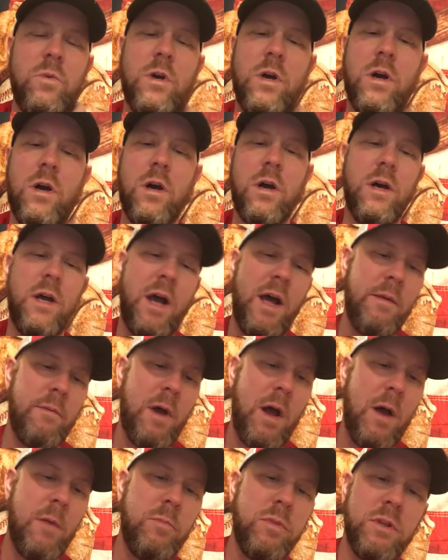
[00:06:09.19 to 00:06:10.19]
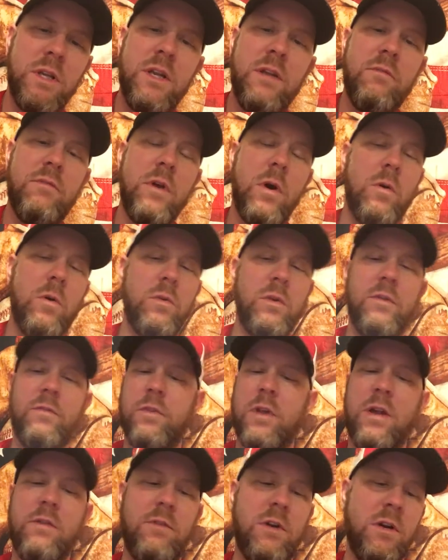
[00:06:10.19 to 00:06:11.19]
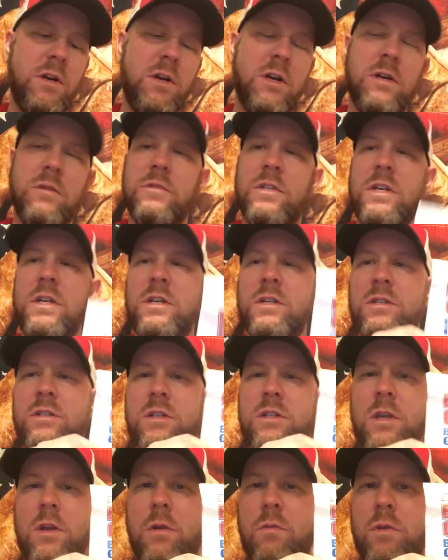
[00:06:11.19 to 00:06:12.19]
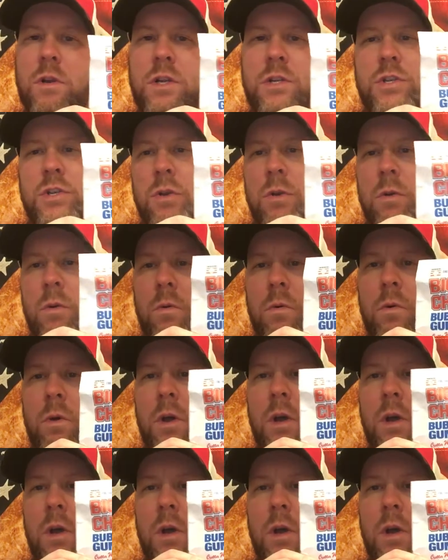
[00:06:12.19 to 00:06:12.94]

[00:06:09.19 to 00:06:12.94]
Uh, I, I, believe the only flavor it comes in is the original.